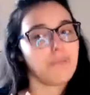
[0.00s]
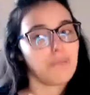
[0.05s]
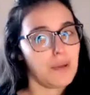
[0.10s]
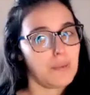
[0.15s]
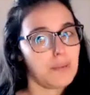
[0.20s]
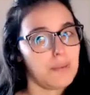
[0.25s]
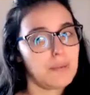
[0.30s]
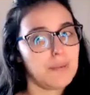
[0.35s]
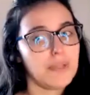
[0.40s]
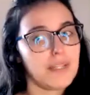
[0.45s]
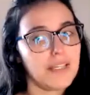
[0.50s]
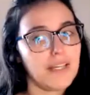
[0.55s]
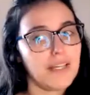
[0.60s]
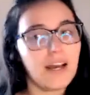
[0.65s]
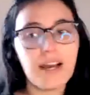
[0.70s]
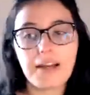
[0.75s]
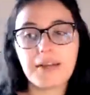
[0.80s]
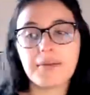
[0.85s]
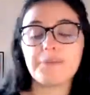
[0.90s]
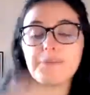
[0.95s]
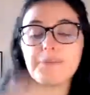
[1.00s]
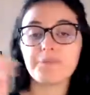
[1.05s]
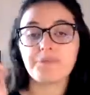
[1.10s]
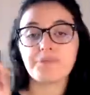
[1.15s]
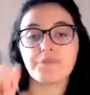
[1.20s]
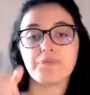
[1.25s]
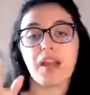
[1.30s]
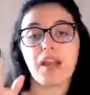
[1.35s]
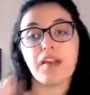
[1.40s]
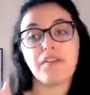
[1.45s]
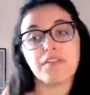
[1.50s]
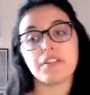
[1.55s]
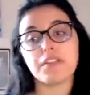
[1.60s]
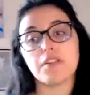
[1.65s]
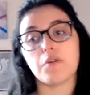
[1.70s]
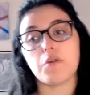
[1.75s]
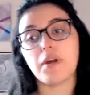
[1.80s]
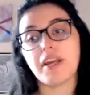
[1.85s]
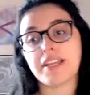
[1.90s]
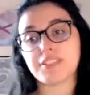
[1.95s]
Probably not if you
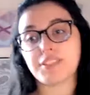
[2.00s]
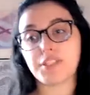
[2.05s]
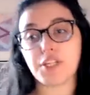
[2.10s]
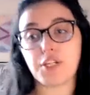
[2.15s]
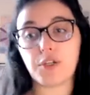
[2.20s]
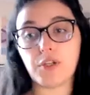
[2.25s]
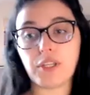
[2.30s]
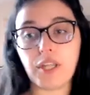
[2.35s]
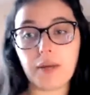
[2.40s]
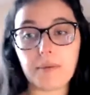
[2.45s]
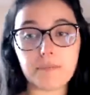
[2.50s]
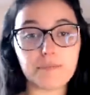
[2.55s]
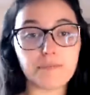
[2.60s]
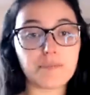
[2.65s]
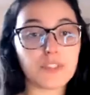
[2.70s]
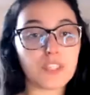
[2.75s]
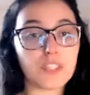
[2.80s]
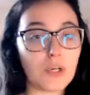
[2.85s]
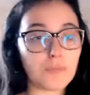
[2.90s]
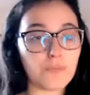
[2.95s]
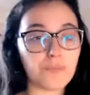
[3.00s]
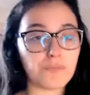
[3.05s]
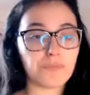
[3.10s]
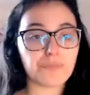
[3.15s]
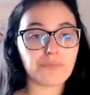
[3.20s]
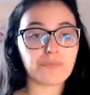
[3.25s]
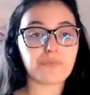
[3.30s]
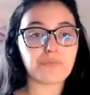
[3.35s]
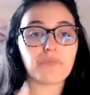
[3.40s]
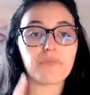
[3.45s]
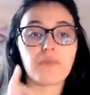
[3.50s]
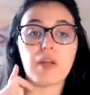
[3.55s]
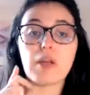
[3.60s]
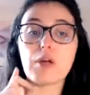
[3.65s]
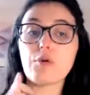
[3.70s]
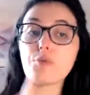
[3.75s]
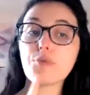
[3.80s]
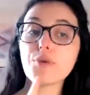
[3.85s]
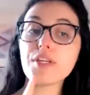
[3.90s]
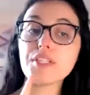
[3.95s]
don't execute them. So,
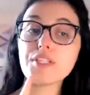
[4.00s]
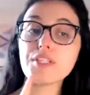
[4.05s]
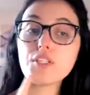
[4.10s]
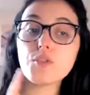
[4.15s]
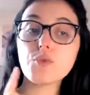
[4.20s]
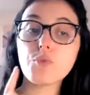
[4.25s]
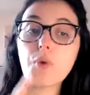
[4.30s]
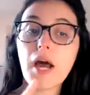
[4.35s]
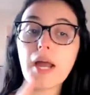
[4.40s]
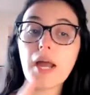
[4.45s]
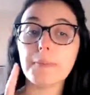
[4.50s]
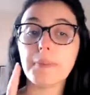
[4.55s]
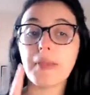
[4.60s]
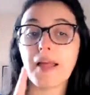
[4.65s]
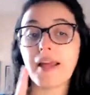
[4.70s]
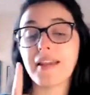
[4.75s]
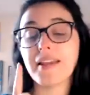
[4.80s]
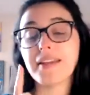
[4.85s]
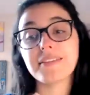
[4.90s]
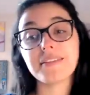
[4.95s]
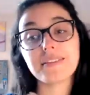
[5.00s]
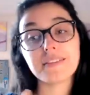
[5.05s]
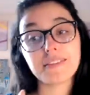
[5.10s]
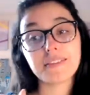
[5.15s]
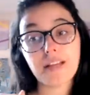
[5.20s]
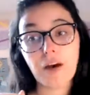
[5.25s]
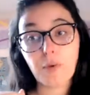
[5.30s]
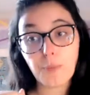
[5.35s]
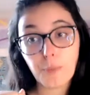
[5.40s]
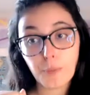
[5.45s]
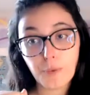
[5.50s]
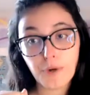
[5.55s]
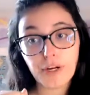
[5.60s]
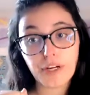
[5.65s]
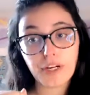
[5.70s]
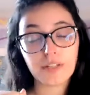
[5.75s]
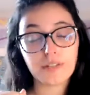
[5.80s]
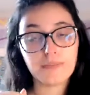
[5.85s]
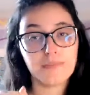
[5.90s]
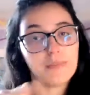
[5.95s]
reasons why planning does not
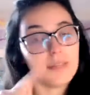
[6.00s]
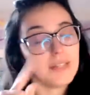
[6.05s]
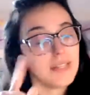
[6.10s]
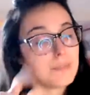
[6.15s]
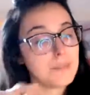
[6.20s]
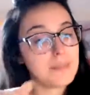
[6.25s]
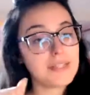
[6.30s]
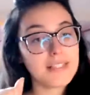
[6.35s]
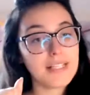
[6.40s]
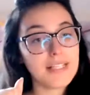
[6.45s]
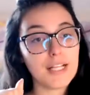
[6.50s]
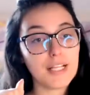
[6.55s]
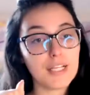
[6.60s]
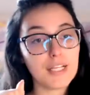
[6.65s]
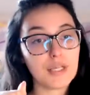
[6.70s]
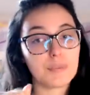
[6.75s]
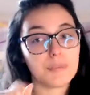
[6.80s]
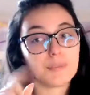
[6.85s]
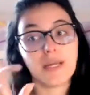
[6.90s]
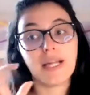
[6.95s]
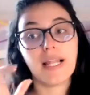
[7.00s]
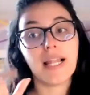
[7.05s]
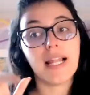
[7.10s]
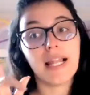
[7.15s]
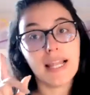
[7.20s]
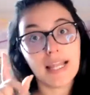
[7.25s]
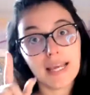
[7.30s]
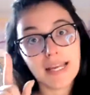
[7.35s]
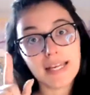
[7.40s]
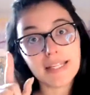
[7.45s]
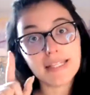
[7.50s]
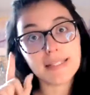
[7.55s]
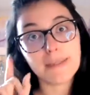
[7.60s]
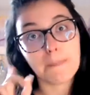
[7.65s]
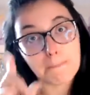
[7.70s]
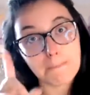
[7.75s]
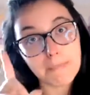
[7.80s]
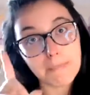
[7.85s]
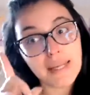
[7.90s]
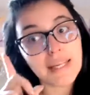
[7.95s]
work. Let me tell you. Let
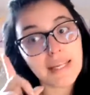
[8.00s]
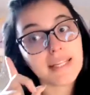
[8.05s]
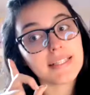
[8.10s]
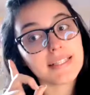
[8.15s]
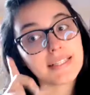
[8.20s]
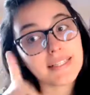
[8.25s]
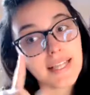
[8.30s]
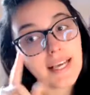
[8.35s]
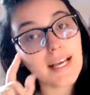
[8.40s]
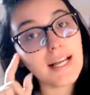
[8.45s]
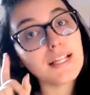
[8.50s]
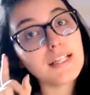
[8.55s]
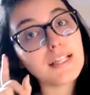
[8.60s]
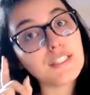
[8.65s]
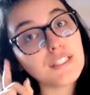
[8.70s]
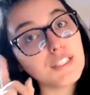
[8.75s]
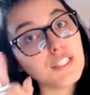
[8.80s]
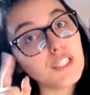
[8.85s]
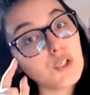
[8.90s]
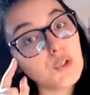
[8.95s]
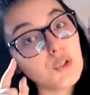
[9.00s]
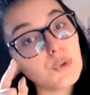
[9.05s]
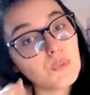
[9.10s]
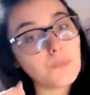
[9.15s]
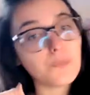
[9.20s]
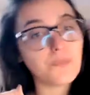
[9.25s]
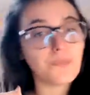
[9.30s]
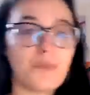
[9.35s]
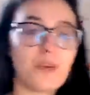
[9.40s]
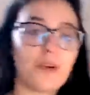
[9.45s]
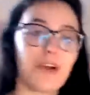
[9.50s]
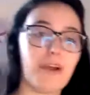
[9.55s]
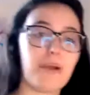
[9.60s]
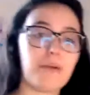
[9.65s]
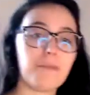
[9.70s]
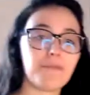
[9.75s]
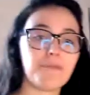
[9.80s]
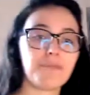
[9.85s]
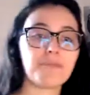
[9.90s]
me tell you. Okay.